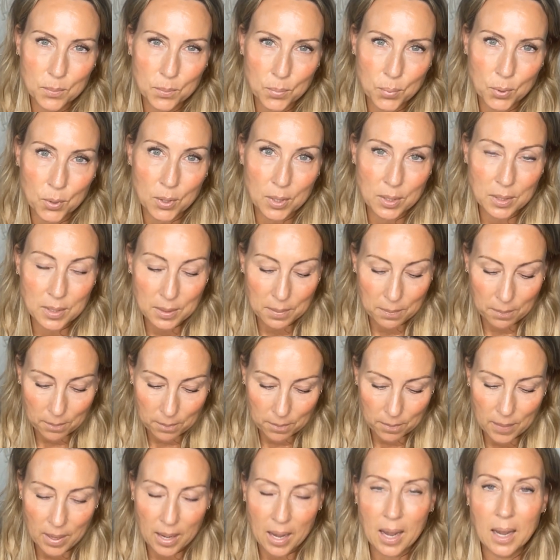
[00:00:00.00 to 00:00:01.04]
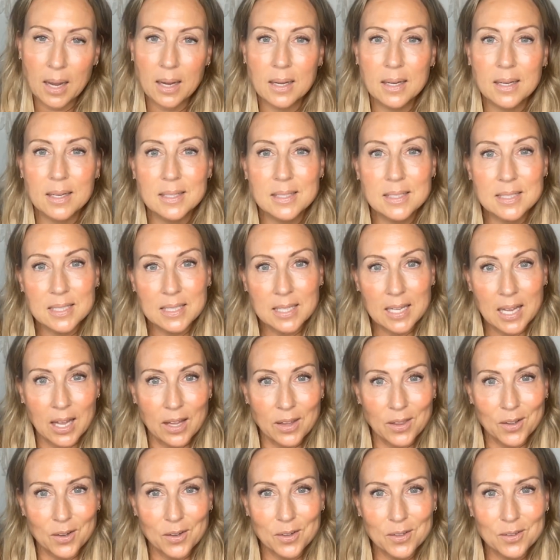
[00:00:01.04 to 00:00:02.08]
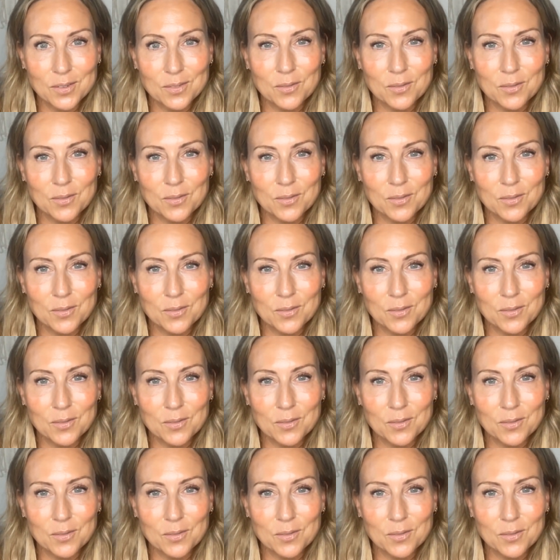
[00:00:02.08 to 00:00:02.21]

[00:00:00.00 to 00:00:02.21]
put back together,